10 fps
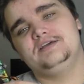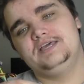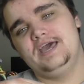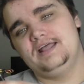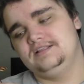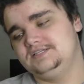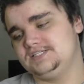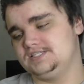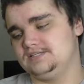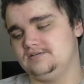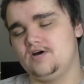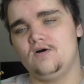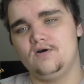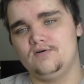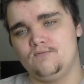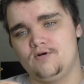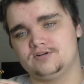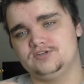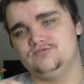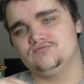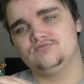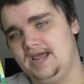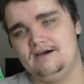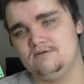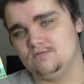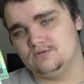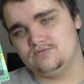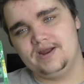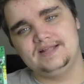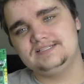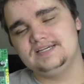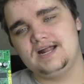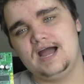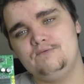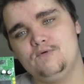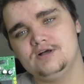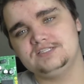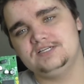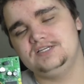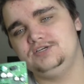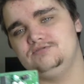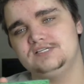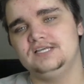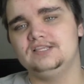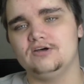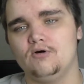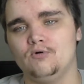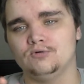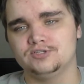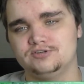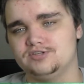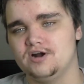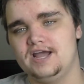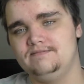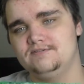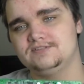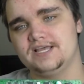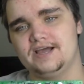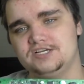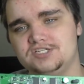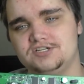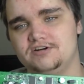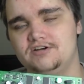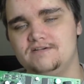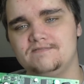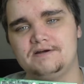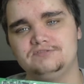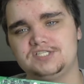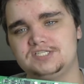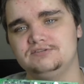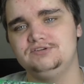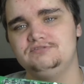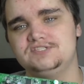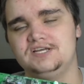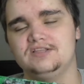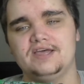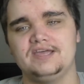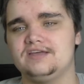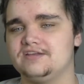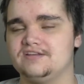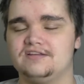yeah, this card worked great. Now, granted, I wasn't using the older drivers like I should have. I was still using, like,